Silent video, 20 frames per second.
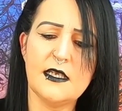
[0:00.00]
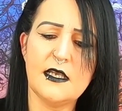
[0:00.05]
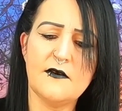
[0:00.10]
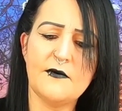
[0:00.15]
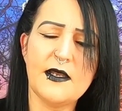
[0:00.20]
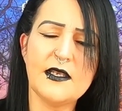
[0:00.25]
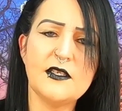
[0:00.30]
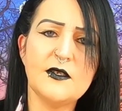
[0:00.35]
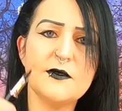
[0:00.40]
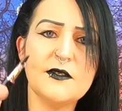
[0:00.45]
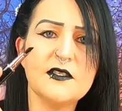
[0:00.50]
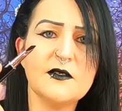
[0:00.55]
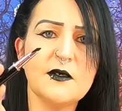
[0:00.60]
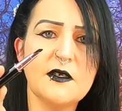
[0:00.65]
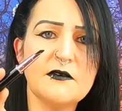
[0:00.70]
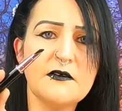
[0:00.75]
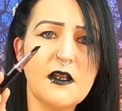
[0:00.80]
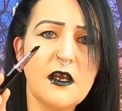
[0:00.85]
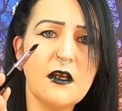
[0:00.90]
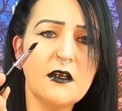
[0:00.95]
Am I doing
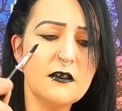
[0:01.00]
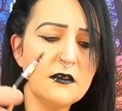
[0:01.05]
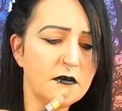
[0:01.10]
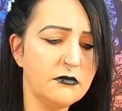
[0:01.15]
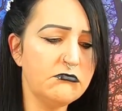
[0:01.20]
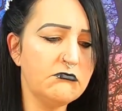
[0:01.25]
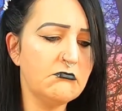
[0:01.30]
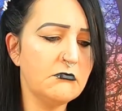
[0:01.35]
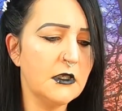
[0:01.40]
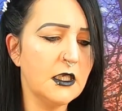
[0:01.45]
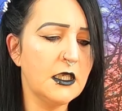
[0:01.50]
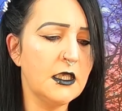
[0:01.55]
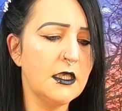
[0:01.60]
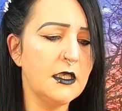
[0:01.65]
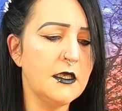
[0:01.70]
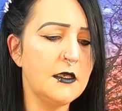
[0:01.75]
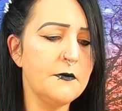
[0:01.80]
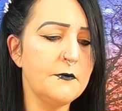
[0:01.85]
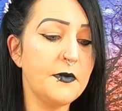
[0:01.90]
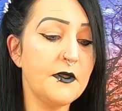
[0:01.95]
something wrong?
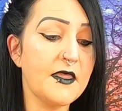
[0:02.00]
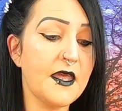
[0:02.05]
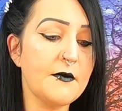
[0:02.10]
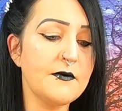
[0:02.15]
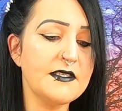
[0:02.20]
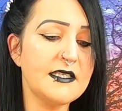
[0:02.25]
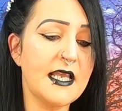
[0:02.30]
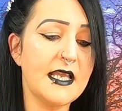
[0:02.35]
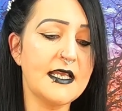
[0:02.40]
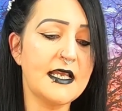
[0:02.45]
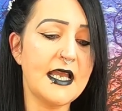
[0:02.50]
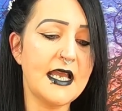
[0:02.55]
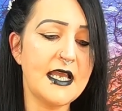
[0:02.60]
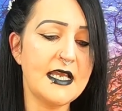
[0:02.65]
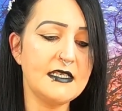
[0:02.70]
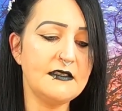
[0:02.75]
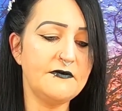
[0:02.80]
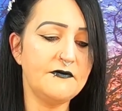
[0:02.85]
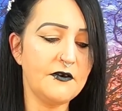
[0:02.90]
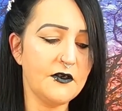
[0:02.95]
But that was that,
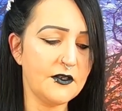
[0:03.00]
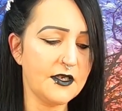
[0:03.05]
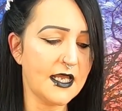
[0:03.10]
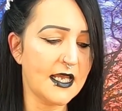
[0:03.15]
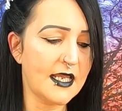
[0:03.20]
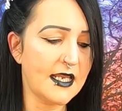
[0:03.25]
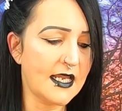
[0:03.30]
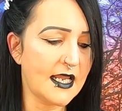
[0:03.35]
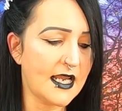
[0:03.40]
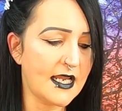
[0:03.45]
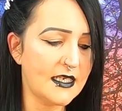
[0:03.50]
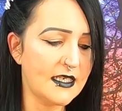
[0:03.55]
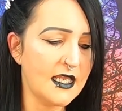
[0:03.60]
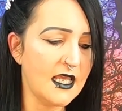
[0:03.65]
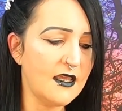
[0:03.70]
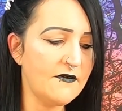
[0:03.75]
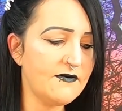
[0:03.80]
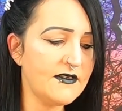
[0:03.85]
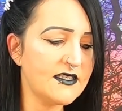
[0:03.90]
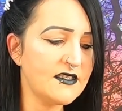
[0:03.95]
guys. $4.99.
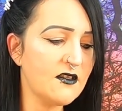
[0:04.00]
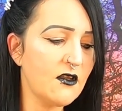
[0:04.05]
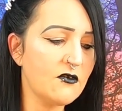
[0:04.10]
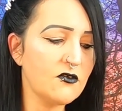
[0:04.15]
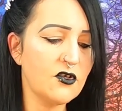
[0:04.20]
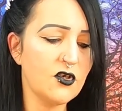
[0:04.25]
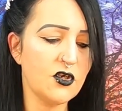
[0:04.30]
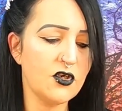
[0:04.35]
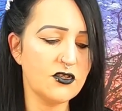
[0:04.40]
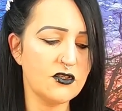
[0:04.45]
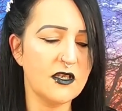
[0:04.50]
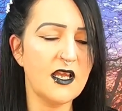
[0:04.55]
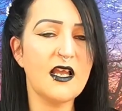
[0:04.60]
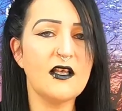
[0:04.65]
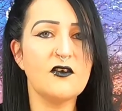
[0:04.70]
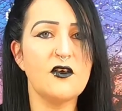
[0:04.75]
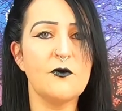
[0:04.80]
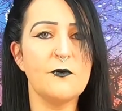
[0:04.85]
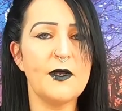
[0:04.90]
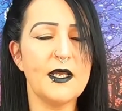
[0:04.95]
If it's not good,
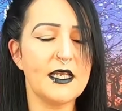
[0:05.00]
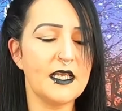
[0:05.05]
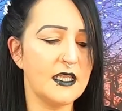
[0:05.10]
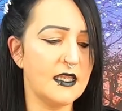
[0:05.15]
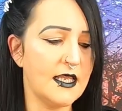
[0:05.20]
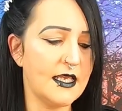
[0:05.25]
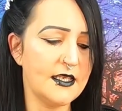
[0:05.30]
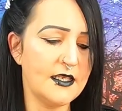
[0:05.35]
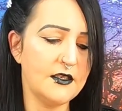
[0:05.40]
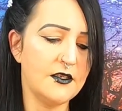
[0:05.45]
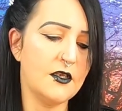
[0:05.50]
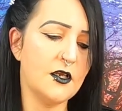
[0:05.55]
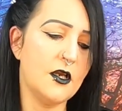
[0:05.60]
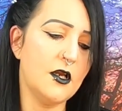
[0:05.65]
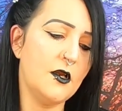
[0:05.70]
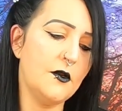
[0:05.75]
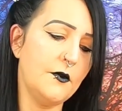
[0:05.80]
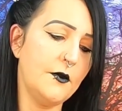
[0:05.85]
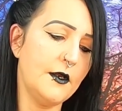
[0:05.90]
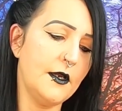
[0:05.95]
I'll come back and let you
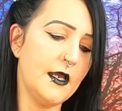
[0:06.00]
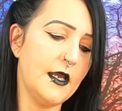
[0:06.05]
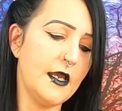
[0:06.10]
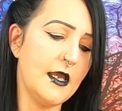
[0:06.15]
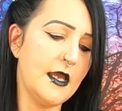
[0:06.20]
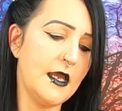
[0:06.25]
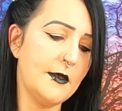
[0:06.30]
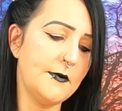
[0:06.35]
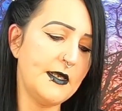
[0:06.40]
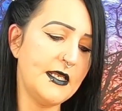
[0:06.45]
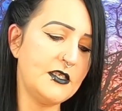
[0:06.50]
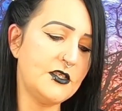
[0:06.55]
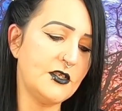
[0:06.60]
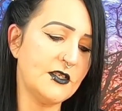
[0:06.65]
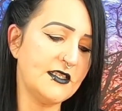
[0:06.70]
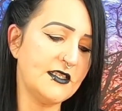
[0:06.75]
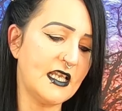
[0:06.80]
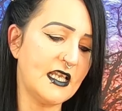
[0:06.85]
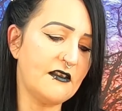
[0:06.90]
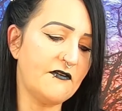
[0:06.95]
know. It
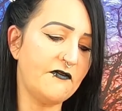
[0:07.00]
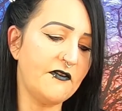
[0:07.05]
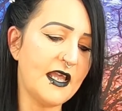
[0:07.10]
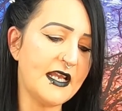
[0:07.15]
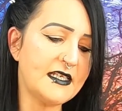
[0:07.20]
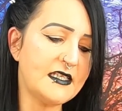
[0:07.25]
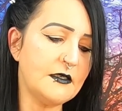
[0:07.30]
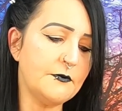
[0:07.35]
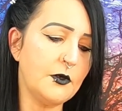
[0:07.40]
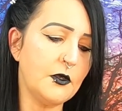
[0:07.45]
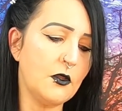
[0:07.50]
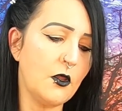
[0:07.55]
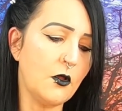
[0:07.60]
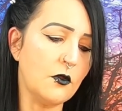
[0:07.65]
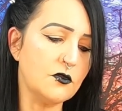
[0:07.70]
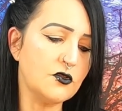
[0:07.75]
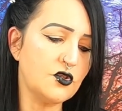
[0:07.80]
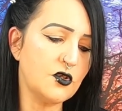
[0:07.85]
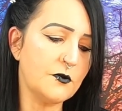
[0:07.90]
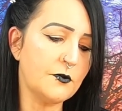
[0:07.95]
says flexible
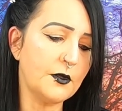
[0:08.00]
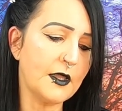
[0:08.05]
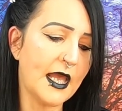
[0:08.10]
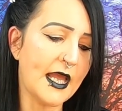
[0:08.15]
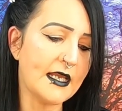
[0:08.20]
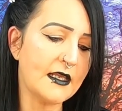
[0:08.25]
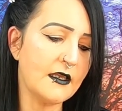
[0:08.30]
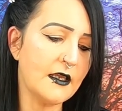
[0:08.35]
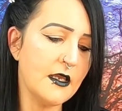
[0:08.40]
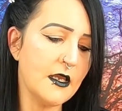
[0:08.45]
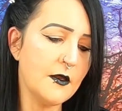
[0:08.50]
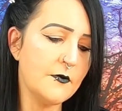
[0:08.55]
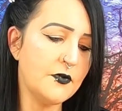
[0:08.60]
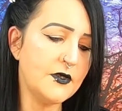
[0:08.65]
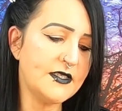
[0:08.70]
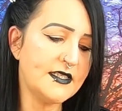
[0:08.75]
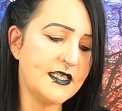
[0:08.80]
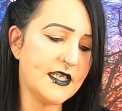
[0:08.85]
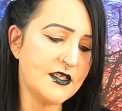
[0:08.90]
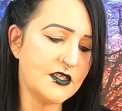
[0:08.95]
ultra black
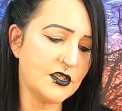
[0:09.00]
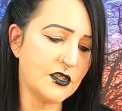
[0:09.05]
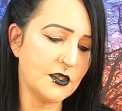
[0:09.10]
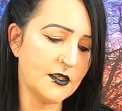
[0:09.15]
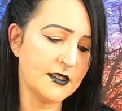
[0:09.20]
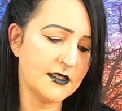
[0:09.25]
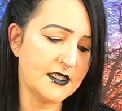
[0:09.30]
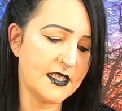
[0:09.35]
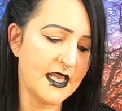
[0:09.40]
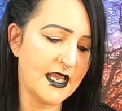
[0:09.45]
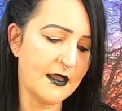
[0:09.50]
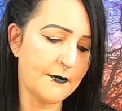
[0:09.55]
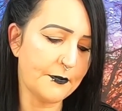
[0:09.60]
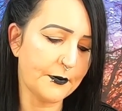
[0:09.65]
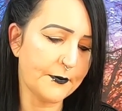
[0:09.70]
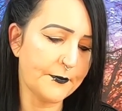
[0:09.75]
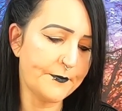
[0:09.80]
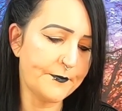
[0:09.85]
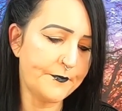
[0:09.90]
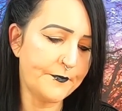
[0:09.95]
precision
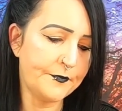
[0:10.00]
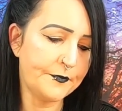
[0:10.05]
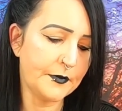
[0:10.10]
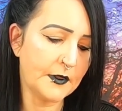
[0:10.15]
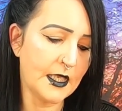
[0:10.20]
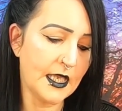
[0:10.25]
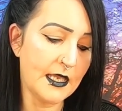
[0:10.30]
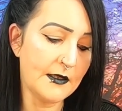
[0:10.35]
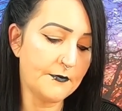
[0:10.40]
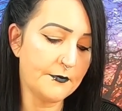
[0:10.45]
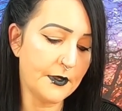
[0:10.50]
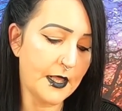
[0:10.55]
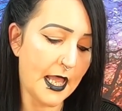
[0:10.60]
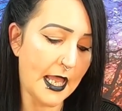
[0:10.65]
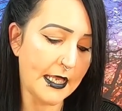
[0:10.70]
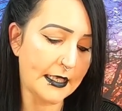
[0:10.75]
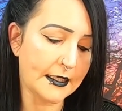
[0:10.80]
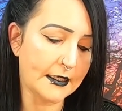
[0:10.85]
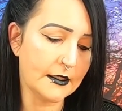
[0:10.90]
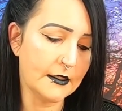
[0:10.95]
tip in
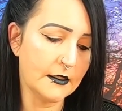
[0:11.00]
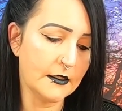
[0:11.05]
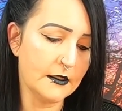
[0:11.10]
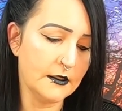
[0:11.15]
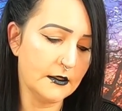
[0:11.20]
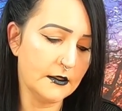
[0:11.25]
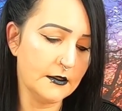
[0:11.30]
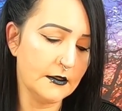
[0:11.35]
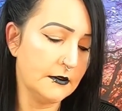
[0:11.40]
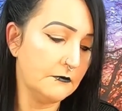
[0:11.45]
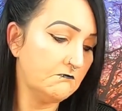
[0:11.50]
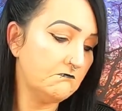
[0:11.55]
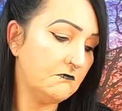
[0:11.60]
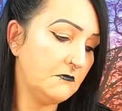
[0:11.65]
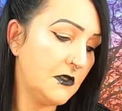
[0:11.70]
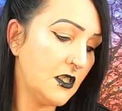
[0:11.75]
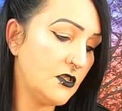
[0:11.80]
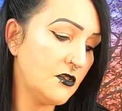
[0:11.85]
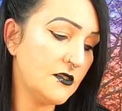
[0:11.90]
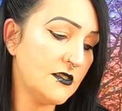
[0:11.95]
black.
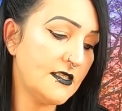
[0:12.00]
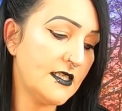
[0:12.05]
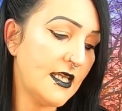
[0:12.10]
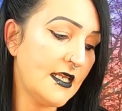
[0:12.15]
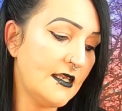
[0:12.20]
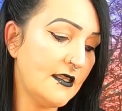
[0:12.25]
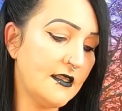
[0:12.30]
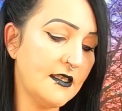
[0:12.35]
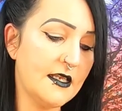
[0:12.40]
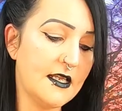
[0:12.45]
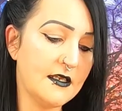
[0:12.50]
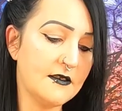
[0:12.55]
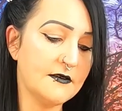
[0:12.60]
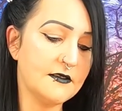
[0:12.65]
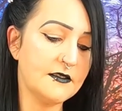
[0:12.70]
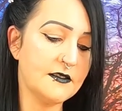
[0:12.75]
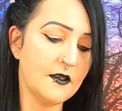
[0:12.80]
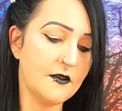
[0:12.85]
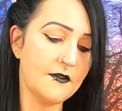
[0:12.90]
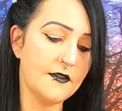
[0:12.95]
And it doesn't say anything
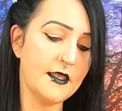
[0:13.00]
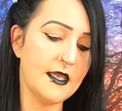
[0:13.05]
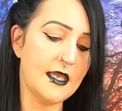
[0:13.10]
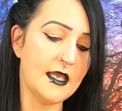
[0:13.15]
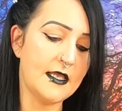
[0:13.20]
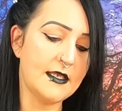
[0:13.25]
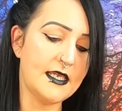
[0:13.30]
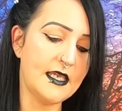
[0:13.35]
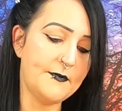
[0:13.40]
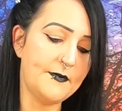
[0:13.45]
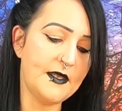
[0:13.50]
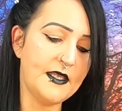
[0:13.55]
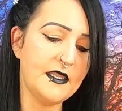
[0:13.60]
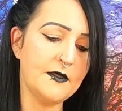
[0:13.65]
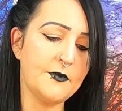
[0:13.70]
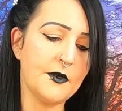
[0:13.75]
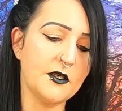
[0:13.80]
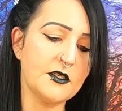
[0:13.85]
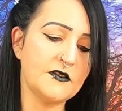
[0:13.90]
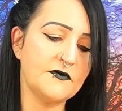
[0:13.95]
else on there. I'll keep it in
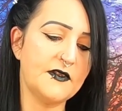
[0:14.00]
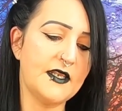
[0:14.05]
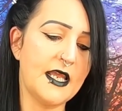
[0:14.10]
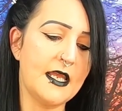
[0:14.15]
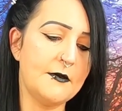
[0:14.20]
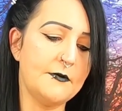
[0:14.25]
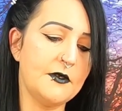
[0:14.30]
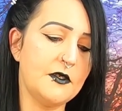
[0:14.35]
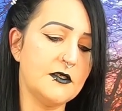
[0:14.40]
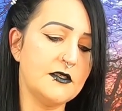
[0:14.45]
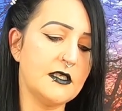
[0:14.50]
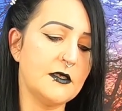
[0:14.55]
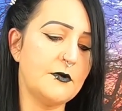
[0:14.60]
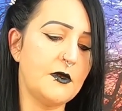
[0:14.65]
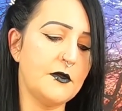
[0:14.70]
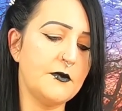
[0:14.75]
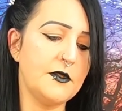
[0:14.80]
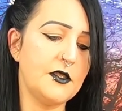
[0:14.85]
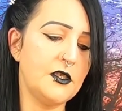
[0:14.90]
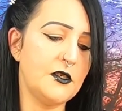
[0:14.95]
the box for now because I'll
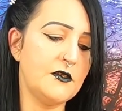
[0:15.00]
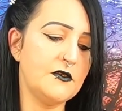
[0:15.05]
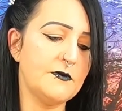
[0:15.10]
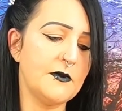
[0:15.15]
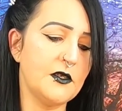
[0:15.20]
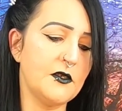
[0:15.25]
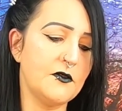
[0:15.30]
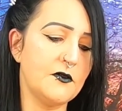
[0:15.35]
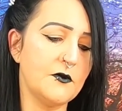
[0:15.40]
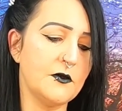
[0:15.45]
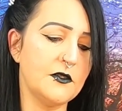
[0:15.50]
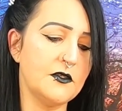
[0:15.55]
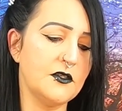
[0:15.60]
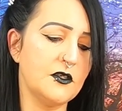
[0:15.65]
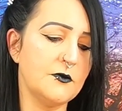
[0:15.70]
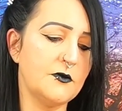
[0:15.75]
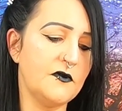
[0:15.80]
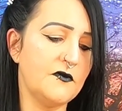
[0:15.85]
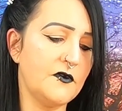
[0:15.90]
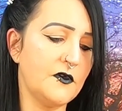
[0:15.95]
probably use my other ones
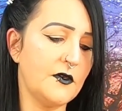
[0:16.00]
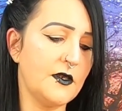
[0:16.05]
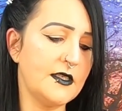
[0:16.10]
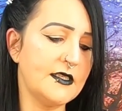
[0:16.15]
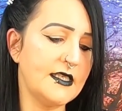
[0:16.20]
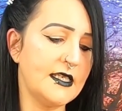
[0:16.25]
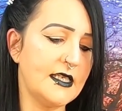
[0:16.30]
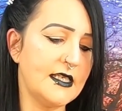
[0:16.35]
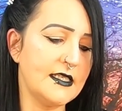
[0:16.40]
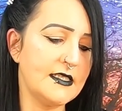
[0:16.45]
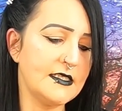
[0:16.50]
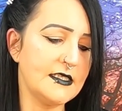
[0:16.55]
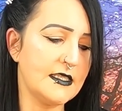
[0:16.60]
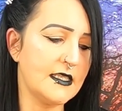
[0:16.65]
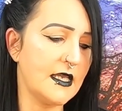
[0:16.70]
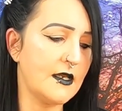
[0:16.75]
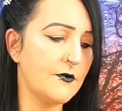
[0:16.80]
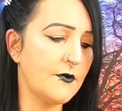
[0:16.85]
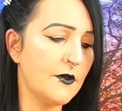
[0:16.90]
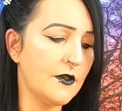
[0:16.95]
up before I dig into
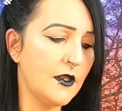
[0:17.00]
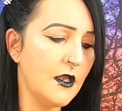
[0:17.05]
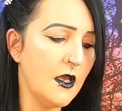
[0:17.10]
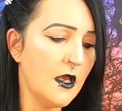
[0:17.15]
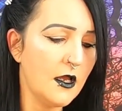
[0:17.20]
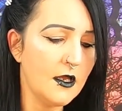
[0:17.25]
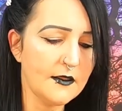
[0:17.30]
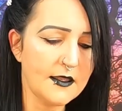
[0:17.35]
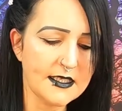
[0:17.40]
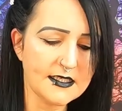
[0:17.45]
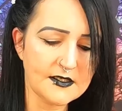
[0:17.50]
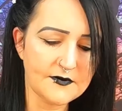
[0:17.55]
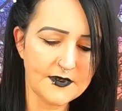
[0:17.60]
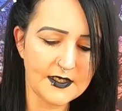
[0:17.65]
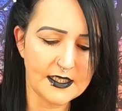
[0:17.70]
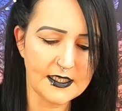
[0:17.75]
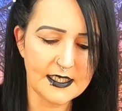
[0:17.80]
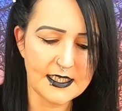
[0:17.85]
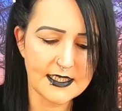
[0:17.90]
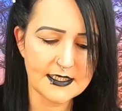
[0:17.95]
that one, unless I
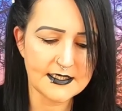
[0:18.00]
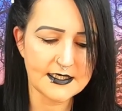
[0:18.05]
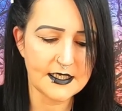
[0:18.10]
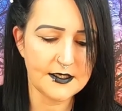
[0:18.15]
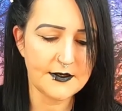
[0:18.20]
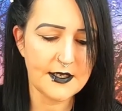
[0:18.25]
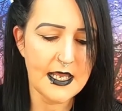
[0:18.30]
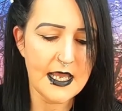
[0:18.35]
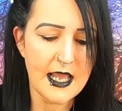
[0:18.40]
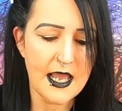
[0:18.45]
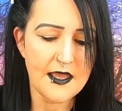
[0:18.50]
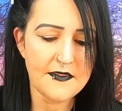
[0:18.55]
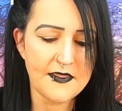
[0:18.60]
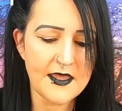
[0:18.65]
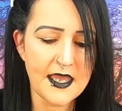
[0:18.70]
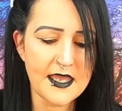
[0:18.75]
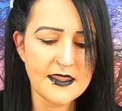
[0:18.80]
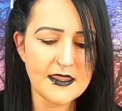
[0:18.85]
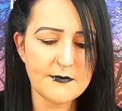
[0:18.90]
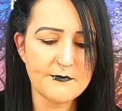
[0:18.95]
really need to. And
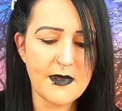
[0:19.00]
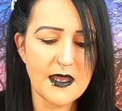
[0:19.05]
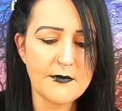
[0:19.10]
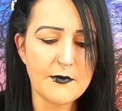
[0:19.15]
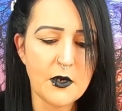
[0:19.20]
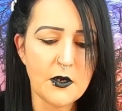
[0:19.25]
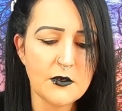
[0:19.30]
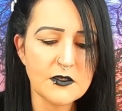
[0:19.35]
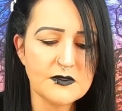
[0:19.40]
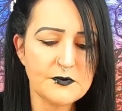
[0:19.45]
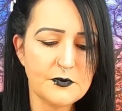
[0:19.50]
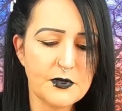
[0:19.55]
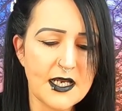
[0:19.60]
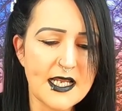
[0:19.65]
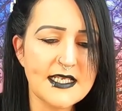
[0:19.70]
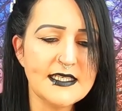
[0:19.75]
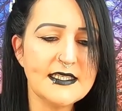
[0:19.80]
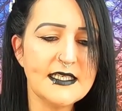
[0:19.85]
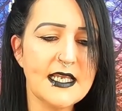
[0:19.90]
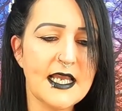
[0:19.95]
then my most
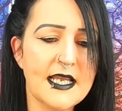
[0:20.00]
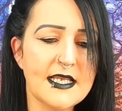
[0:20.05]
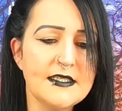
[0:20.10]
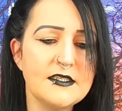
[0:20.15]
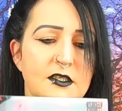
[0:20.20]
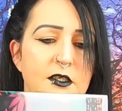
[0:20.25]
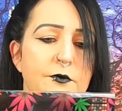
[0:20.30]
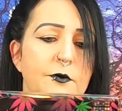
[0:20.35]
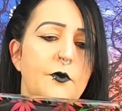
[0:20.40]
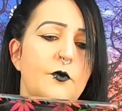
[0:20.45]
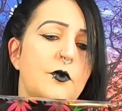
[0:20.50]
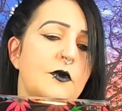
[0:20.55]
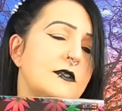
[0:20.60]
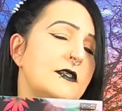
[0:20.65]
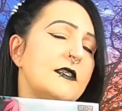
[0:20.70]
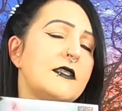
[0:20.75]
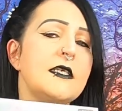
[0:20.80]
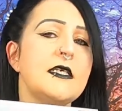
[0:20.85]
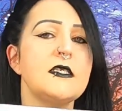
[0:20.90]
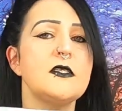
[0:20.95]
pricey item
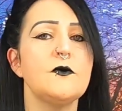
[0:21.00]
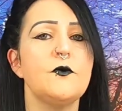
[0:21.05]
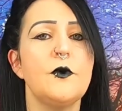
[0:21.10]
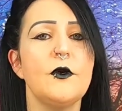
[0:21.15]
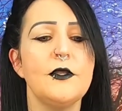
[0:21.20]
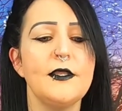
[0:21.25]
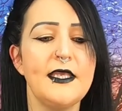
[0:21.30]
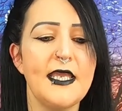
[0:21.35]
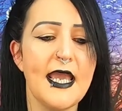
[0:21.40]
was this one.